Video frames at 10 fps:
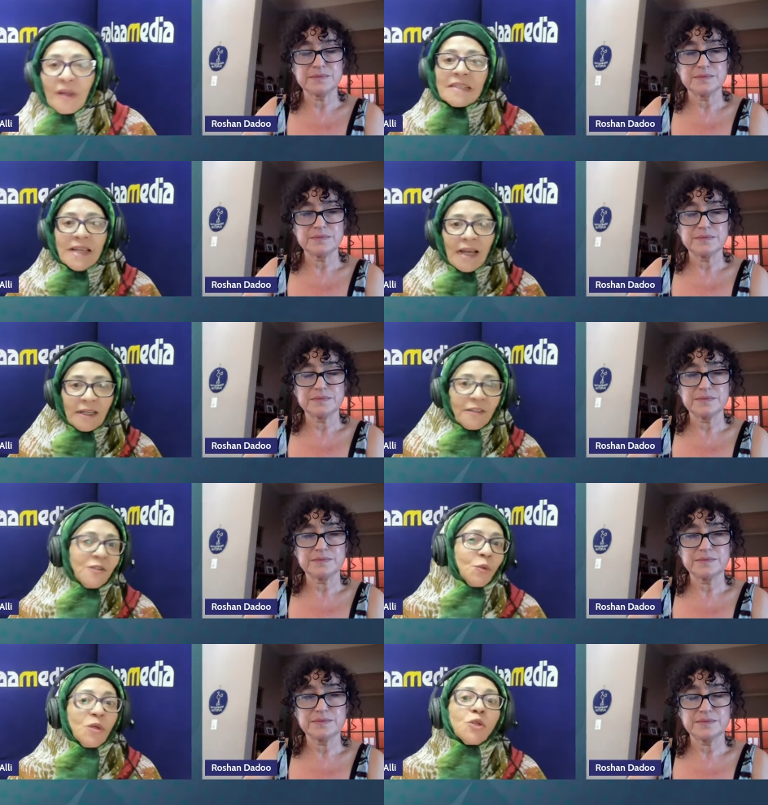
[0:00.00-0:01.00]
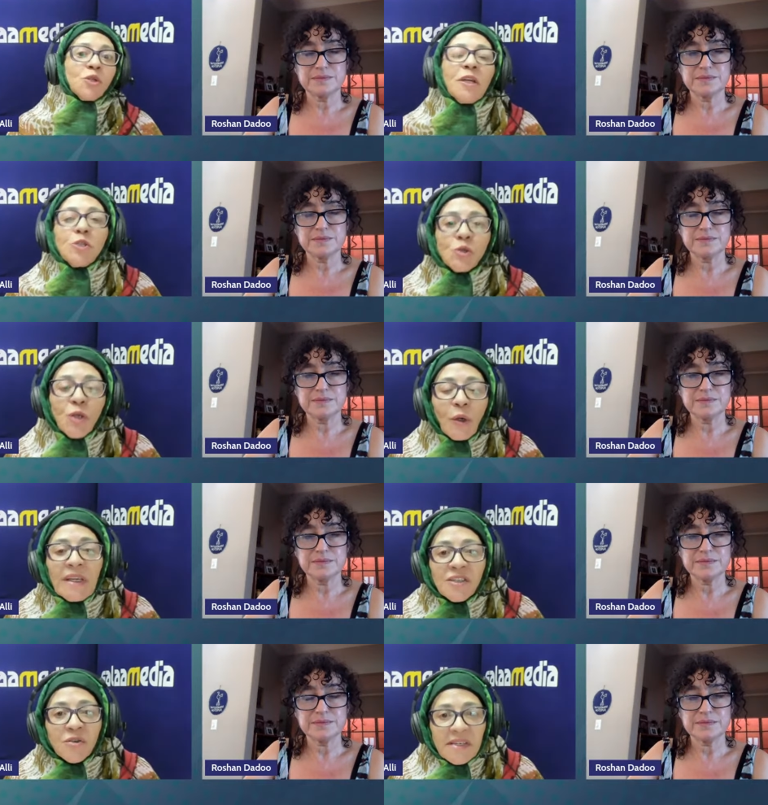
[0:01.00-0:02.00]
Speaker 1: the Zionists, which we do now.
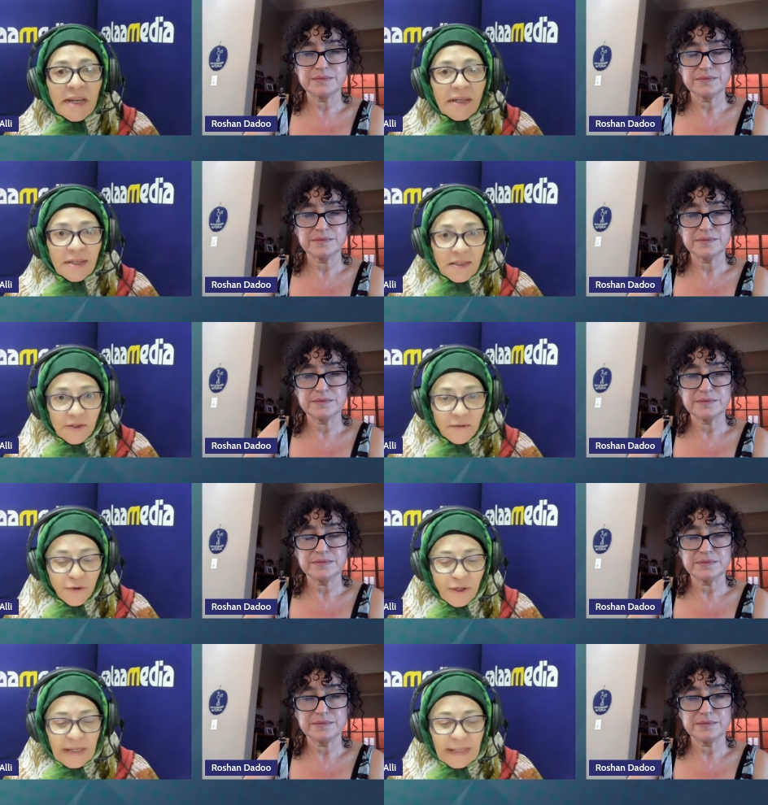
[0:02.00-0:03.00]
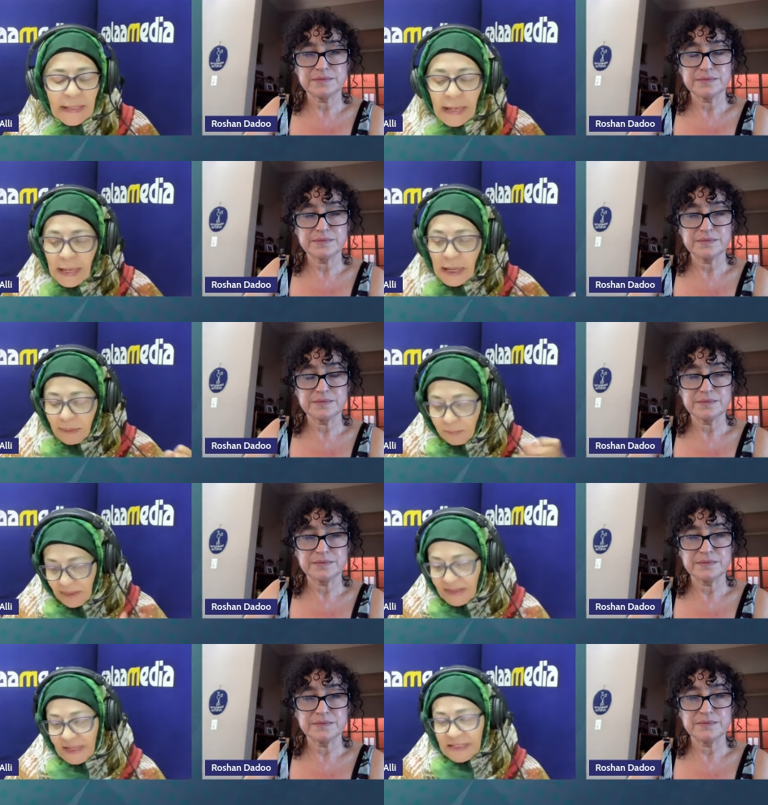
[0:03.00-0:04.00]
History tells us differently.
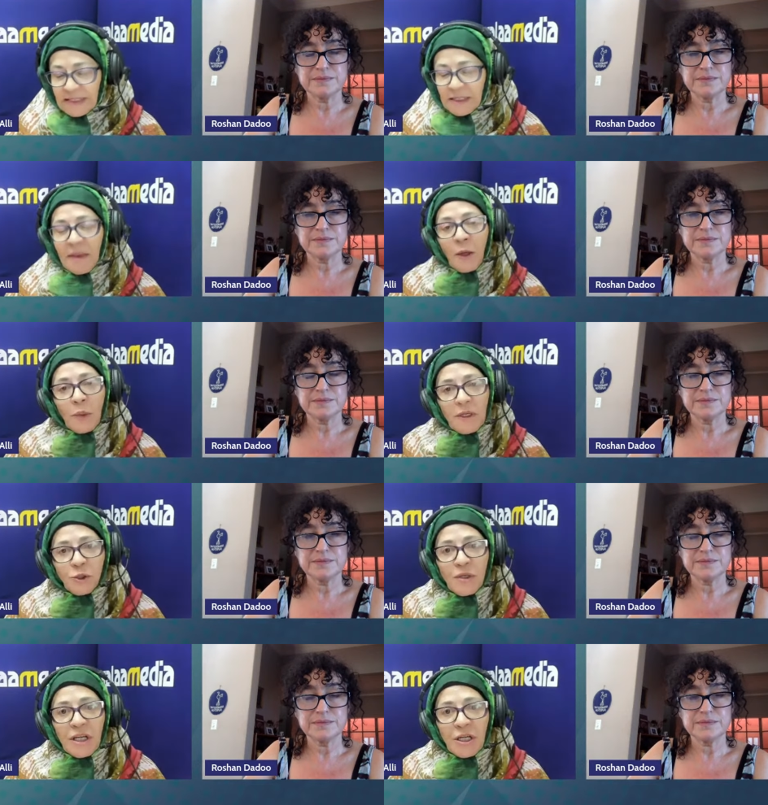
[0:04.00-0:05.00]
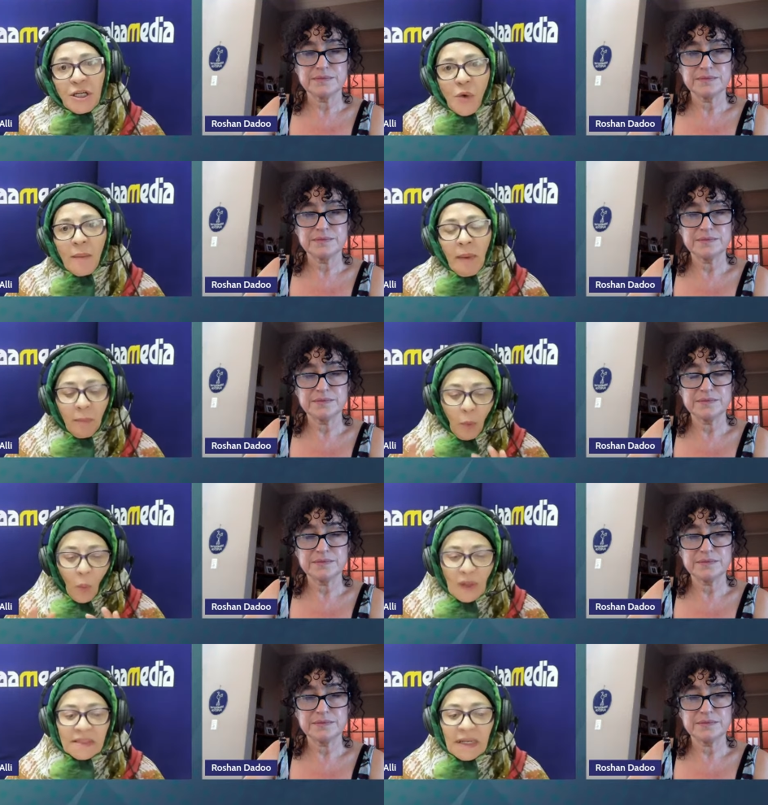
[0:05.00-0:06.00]
But be that as it may, we do need to wrap up.
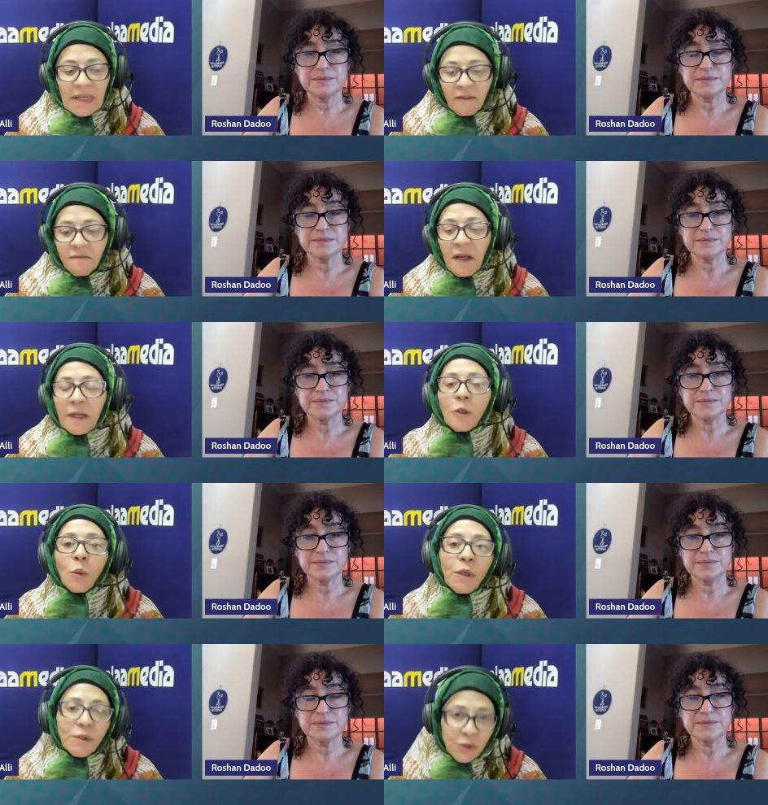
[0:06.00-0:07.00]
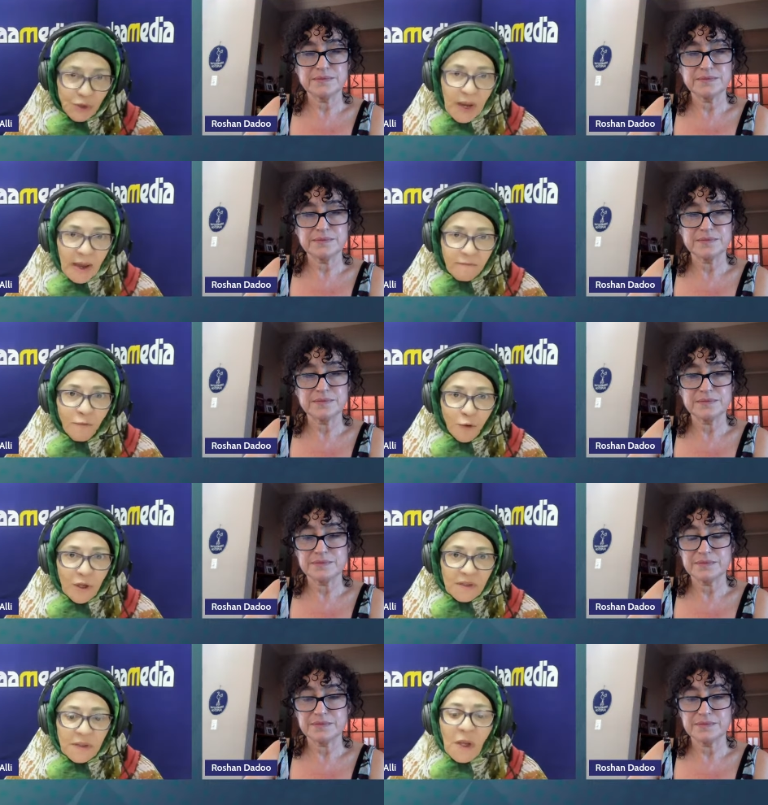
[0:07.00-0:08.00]
What other final words do you have
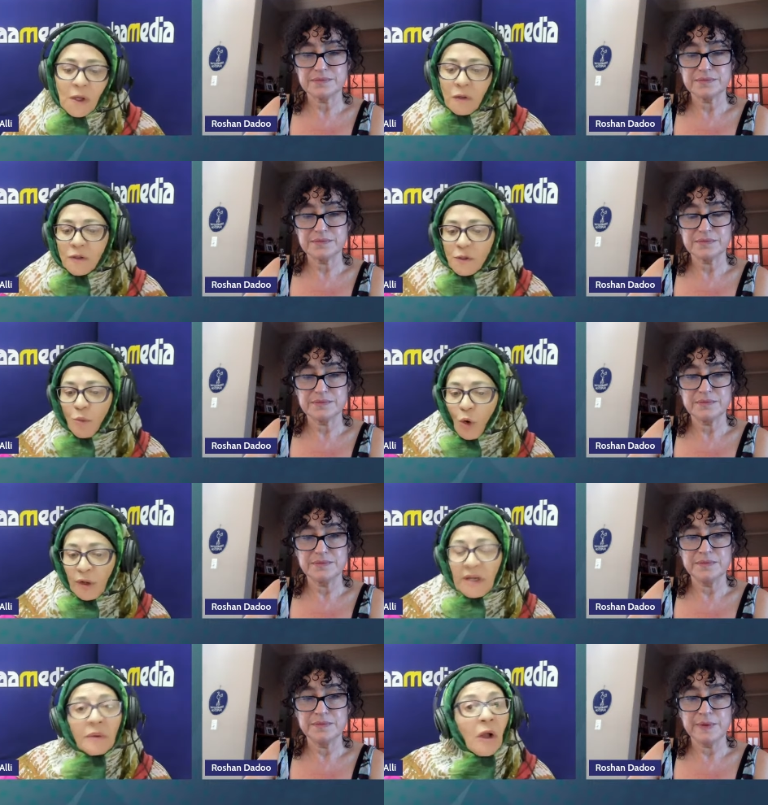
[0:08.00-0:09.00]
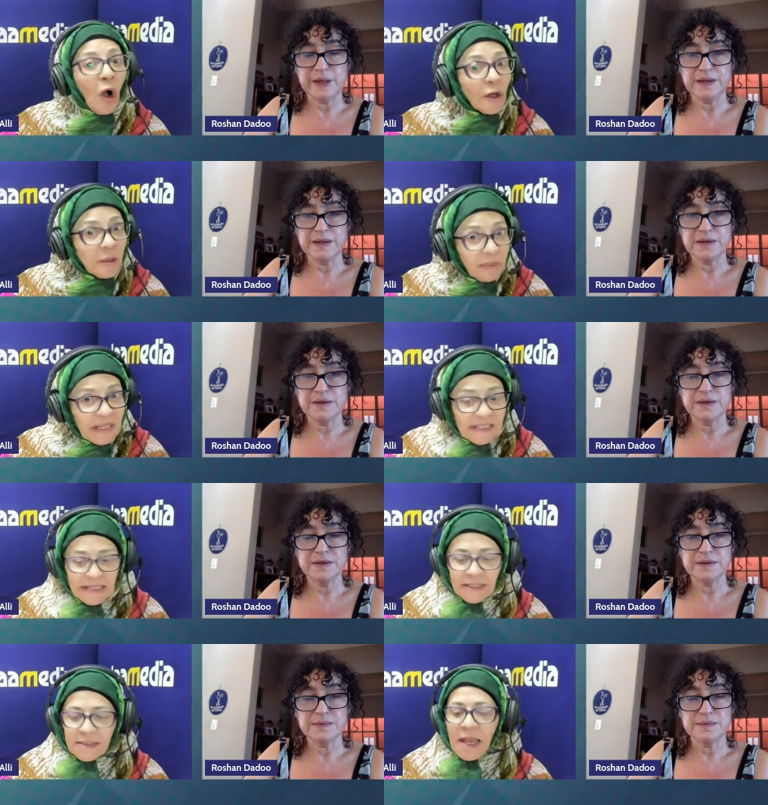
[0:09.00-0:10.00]
for us this morning regarding
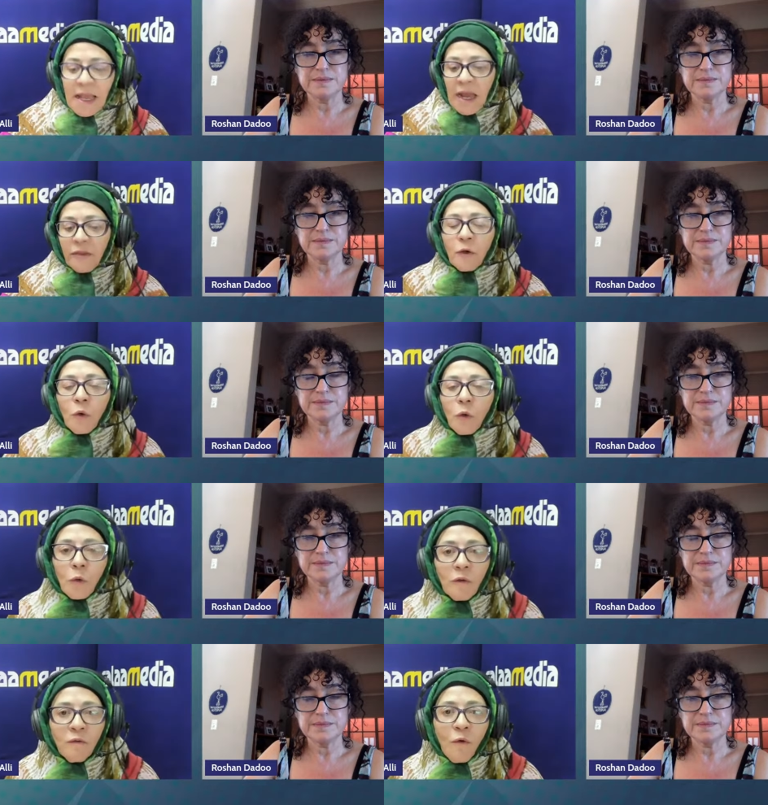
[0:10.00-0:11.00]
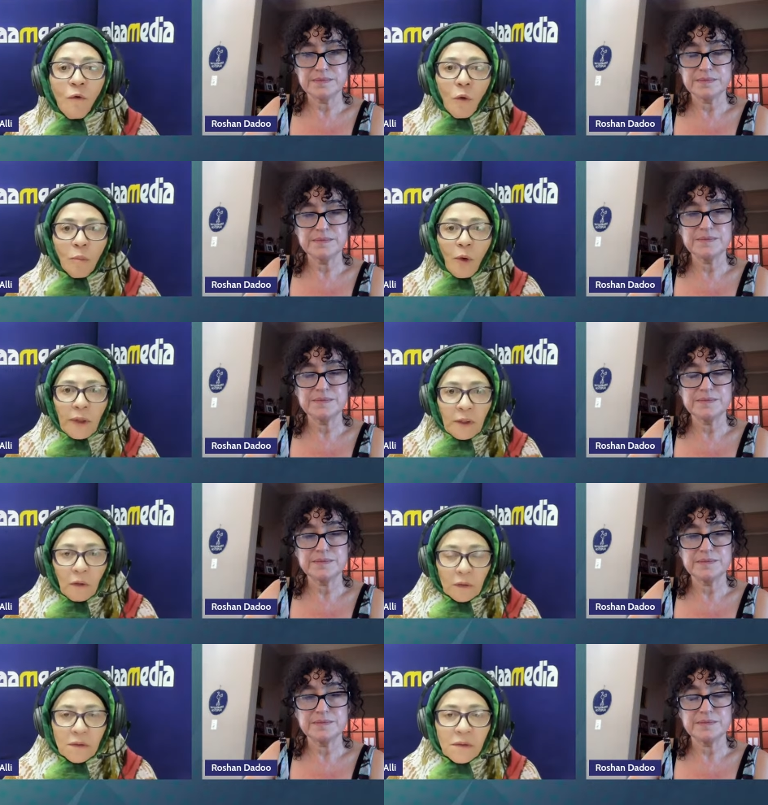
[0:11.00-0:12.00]
BDS and the call for
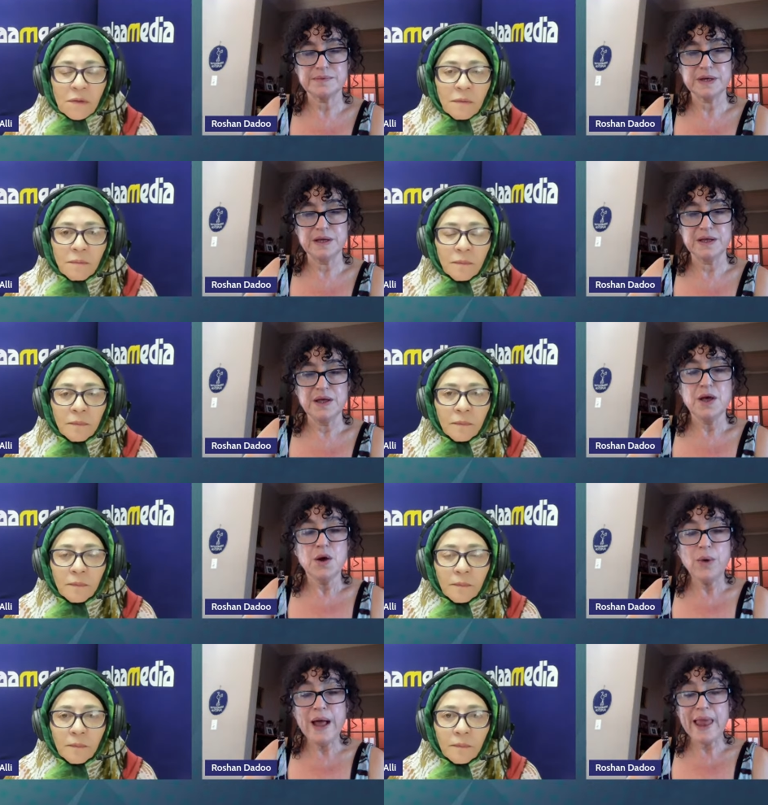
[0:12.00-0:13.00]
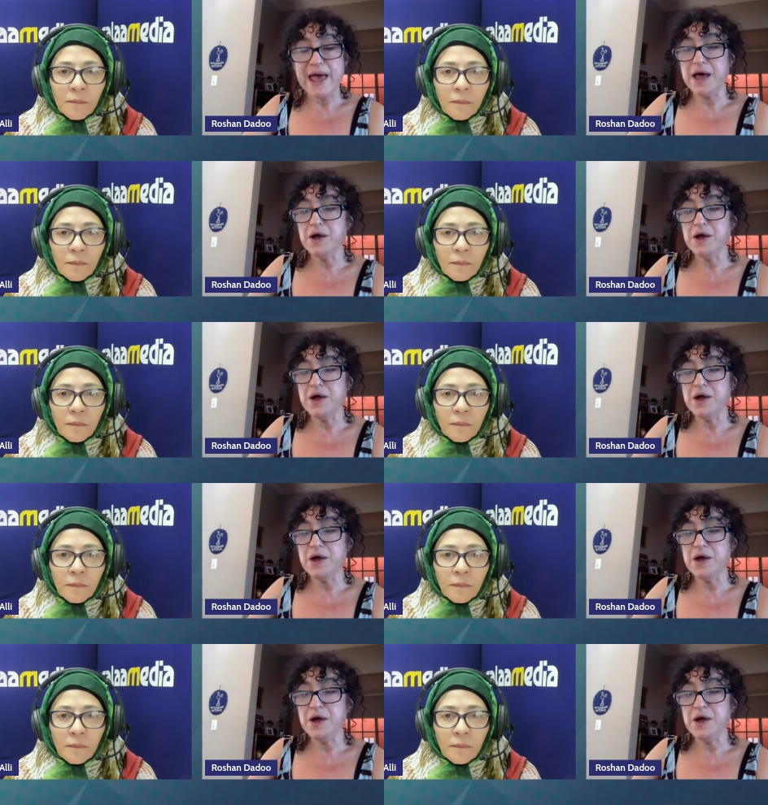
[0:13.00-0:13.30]
boycotts?
Speaker 2: Well, I